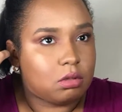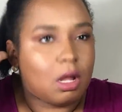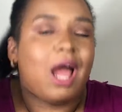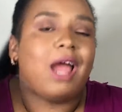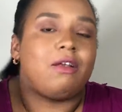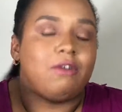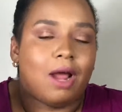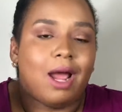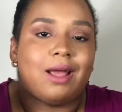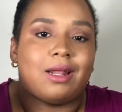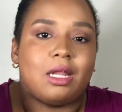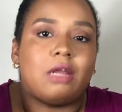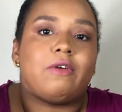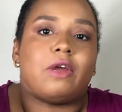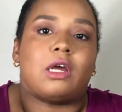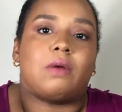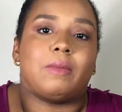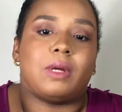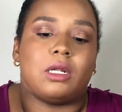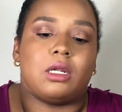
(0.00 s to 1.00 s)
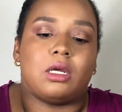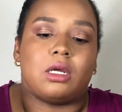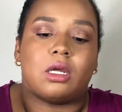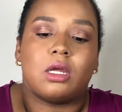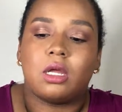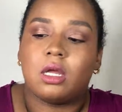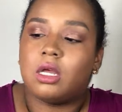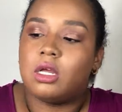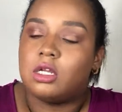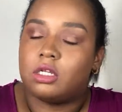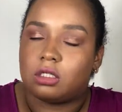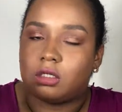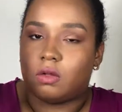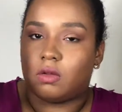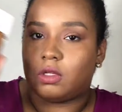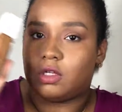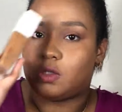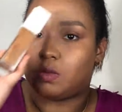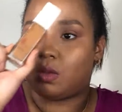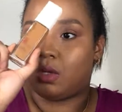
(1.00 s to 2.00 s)
I highly recommend it. So
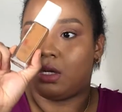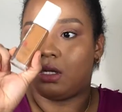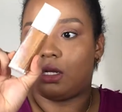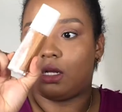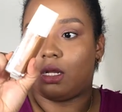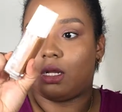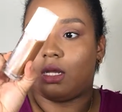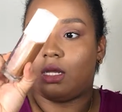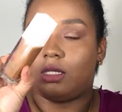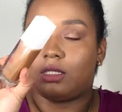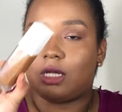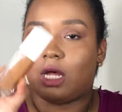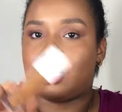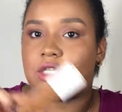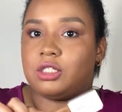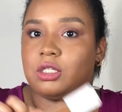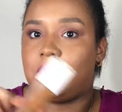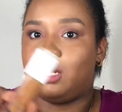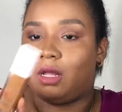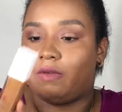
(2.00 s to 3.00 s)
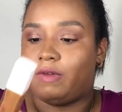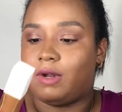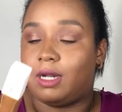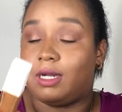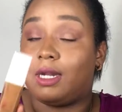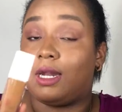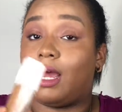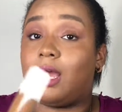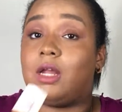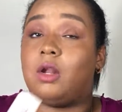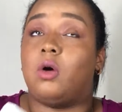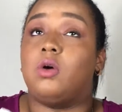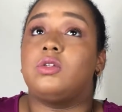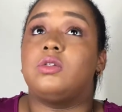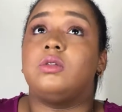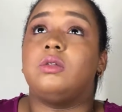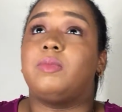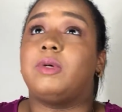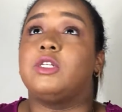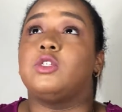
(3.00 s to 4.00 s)
this one, it's actually $11.99.
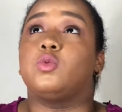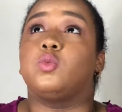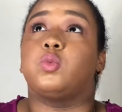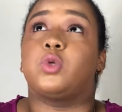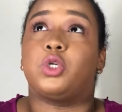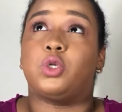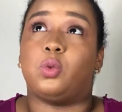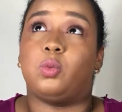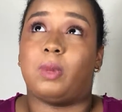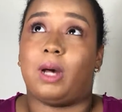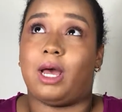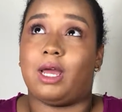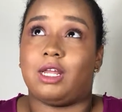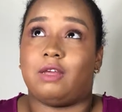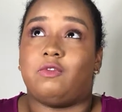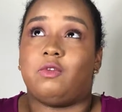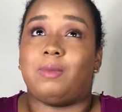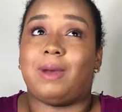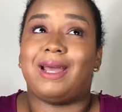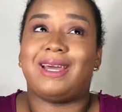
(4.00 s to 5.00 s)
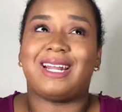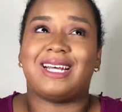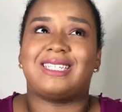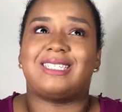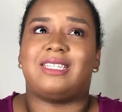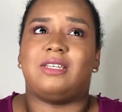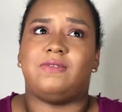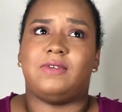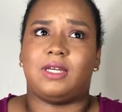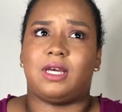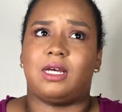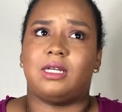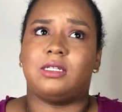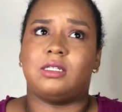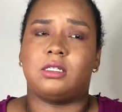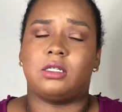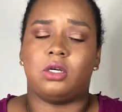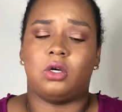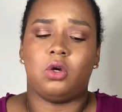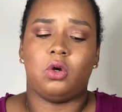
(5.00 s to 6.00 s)
Also depends where you buy it. If you buy it at
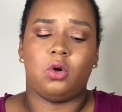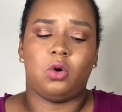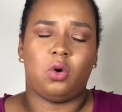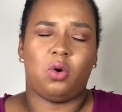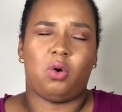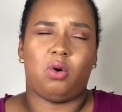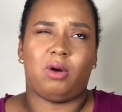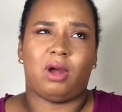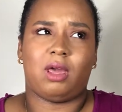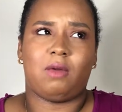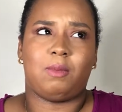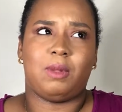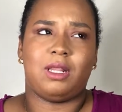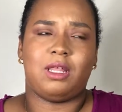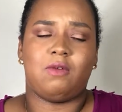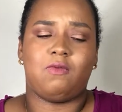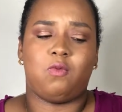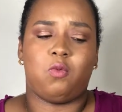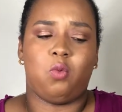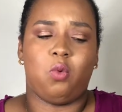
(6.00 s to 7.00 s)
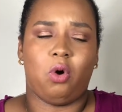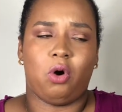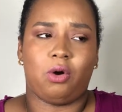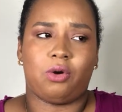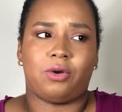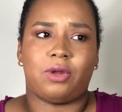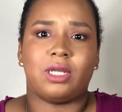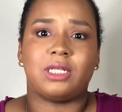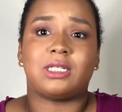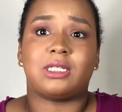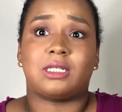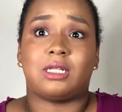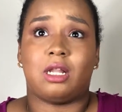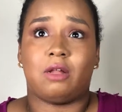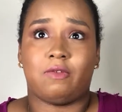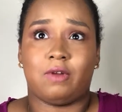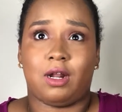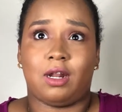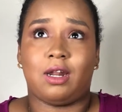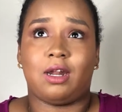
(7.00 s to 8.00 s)
CVS or I believe Walgreens, it's
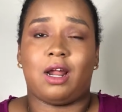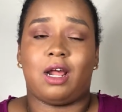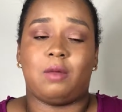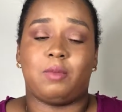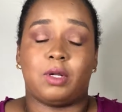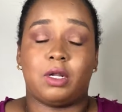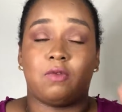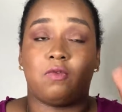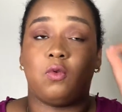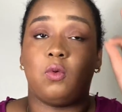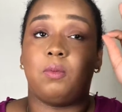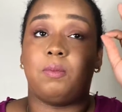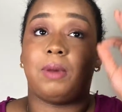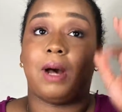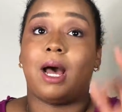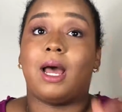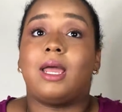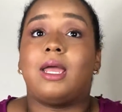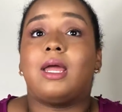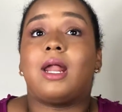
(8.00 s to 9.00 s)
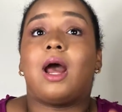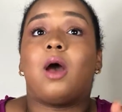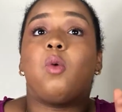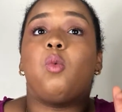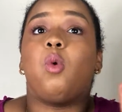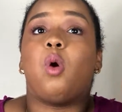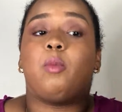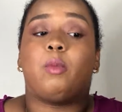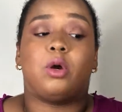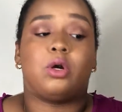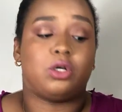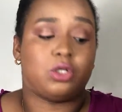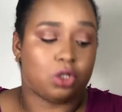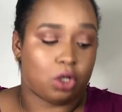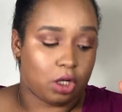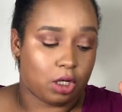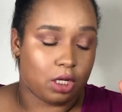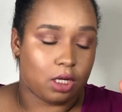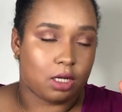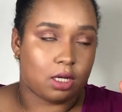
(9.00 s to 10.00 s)
$11.99. But if you buy it at Walmart or
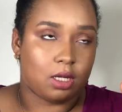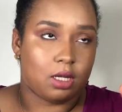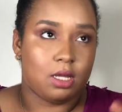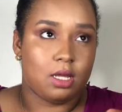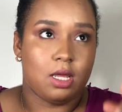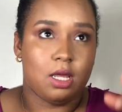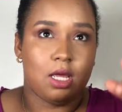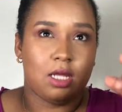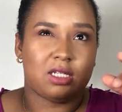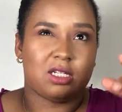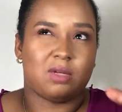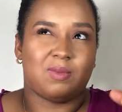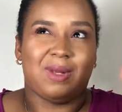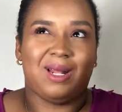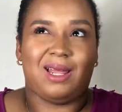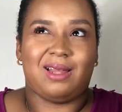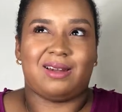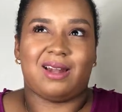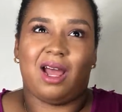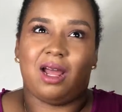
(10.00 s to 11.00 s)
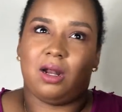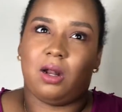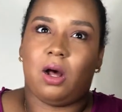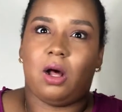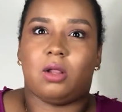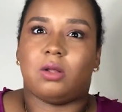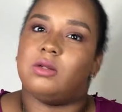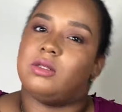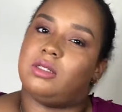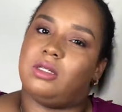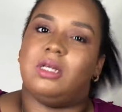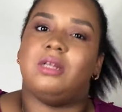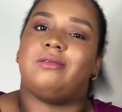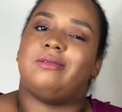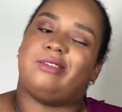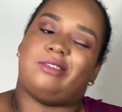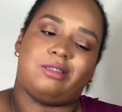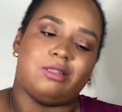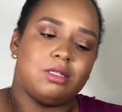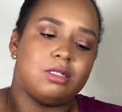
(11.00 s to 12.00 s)
Target, it's gonna be like $9.
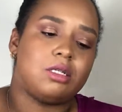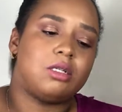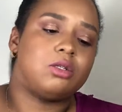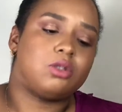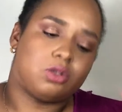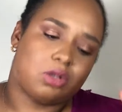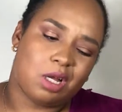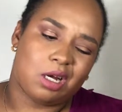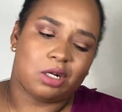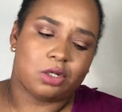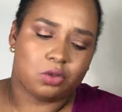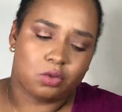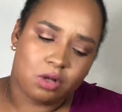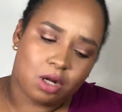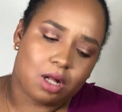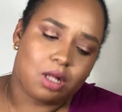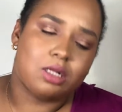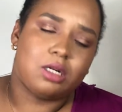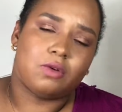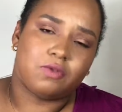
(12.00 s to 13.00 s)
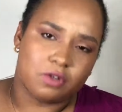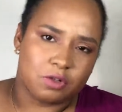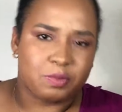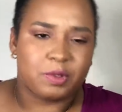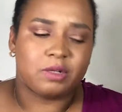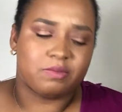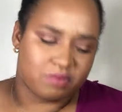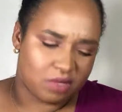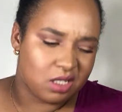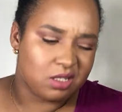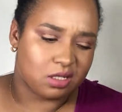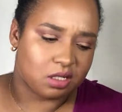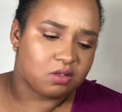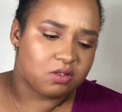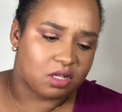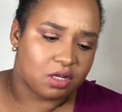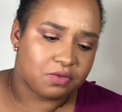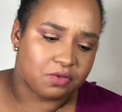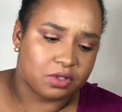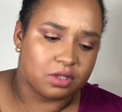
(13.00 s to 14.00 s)
It's like a $2 difference, but it's still a
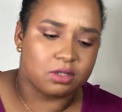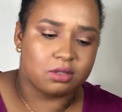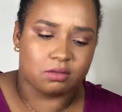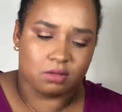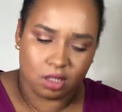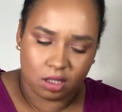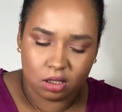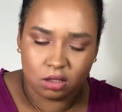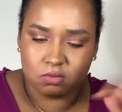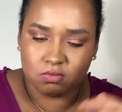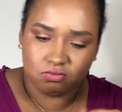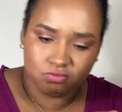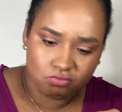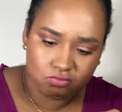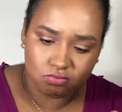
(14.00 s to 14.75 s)
difference. Like,